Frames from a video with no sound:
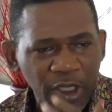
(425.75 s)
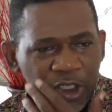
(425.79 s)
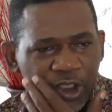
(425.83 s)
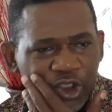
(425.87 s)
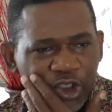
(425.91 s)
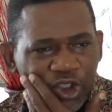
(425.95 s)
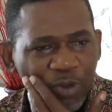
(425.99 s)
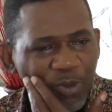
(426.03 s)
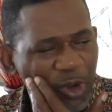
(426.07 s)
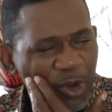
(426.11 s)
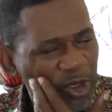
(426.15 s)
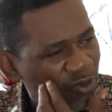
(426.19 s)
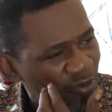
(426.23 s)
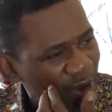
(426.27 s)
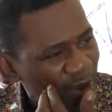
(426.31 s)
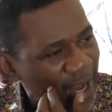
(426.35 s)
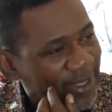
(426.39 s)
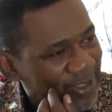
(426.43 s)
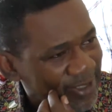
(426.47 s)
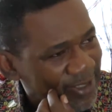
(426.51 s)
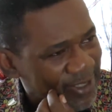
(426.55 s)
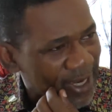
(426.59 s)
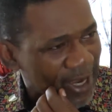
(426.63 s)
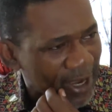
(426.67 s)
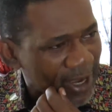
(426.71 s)
So, but
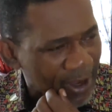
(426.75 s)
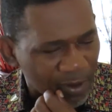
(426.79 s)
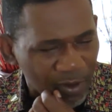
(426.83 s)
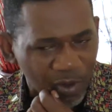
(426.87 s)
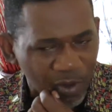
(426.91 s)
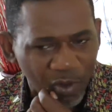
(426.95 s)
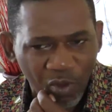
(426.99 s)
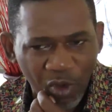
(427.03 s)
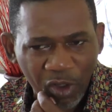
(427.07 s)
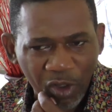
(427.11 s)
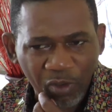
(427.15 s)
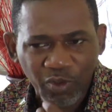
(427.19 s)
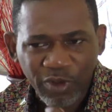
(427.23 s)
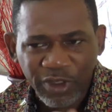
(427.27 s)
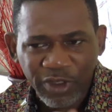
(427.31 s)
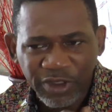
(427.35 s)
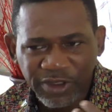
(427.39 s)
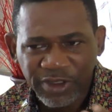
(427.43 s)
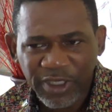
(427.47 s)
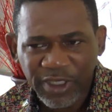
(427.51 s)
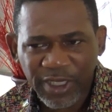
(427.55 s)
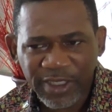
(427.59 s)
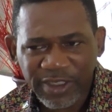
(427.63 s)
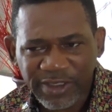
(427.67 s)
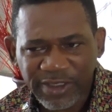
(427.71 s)
right now, what we're
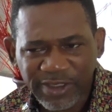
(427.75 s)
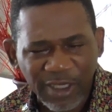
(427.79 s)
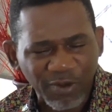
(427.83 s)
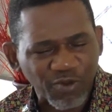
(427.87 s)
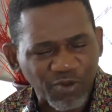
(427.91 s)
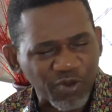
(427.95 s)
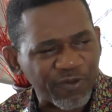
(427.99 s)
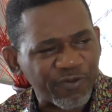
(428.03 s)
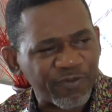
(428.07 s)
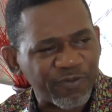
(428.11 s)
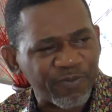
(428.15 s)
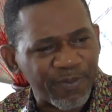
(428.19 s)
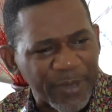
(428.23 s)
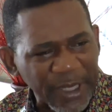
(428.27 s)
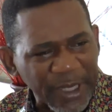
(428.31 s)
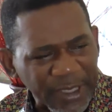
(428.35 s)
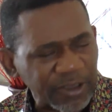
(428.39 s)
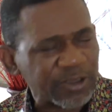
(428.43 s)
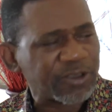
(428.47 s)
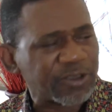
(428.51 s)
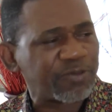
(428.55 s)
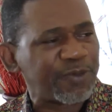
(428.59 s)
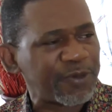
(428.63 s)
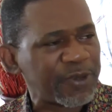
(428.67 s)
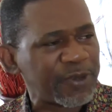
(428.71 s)
saying is that we've
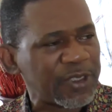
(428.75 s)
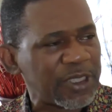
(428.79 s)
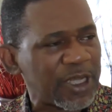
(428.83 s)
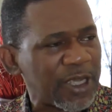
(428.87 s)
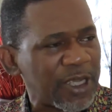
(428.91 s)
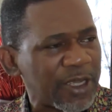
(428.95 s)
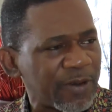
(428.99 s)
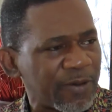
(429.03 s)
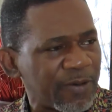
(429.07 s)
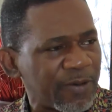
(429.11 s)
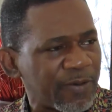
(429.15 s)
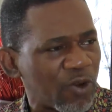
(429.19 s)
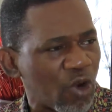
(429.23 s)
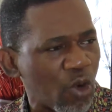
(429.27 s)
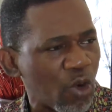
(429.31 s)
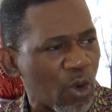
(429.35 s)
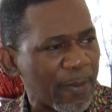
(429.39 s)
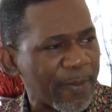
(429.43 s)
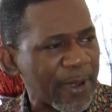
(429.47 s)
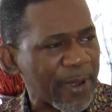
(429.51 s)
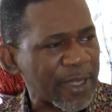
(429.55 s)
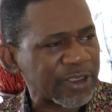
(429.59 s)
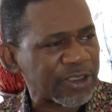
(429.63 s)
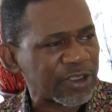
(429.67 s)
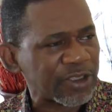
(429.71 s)
built
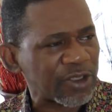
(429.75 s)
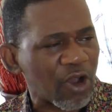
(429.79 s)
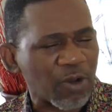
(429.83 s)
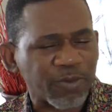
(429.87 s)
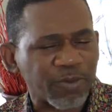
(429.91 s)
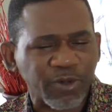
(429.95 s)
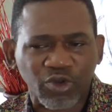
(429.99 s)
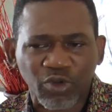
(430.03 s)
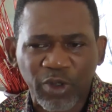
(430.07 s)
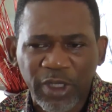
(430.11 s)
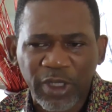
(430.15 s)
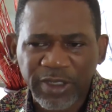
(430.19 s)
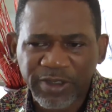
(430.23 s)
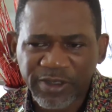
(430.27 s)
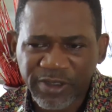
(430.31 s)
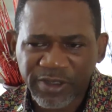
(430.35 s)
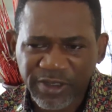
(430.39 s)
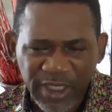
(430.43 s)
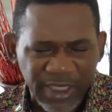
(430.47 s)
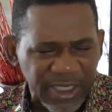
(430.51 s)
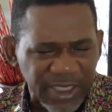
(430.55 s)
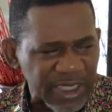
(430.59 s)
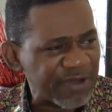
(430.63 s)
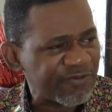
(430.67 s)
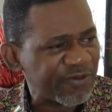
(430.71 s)
Kowa Party up to a
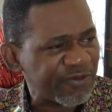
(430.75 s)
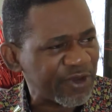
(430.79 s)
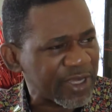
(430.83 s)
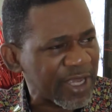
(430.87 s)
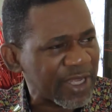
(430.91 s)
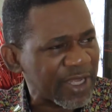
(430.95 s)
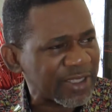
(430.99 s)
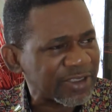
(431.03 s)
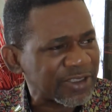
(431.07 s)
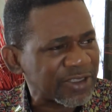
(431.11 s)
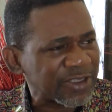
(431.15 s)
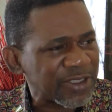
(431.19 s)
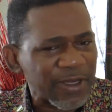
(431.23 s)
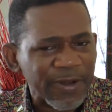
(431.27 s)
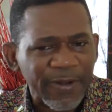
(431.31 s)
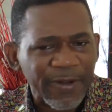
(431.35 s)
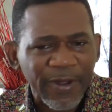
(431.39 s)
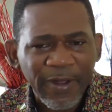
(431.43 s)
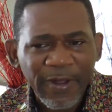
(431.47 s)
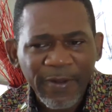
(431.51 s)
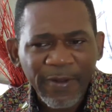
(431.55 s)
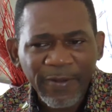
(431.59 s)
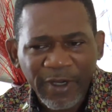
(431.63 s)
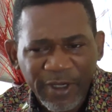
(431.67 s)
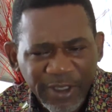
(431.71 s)
significant
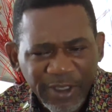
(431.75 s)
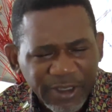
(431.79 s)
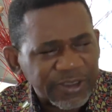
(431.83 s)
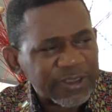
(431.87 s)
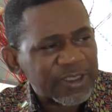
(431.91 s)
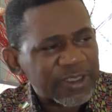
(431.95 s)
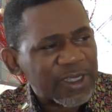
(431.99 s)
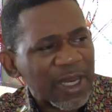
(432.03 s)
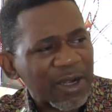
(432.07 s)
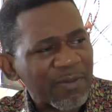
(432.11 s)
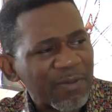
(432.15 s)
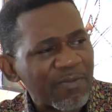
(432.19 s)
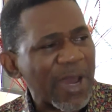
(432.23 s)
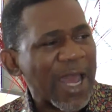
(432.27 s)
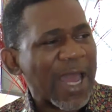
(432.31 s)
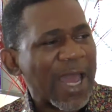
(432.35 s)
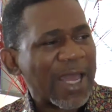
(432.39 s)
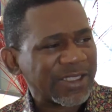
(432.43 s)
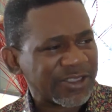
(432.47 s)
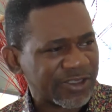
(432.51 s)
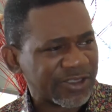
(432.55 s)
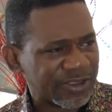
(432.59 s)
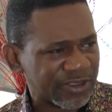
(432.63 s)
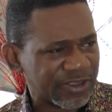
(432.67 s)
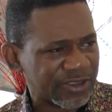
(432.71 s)
critical
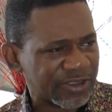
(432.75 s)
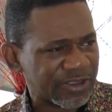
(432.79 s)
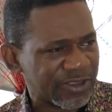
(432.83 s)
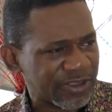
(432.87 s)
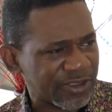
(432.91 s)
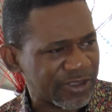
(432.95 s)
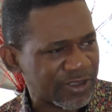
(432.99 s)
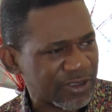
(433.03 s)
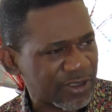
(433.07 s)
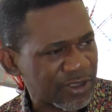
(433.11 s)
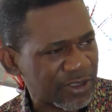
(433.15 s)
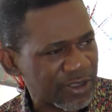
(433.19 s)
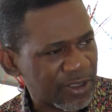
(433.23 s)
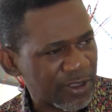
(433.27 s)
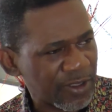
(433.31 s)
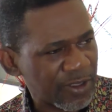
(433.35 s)
mass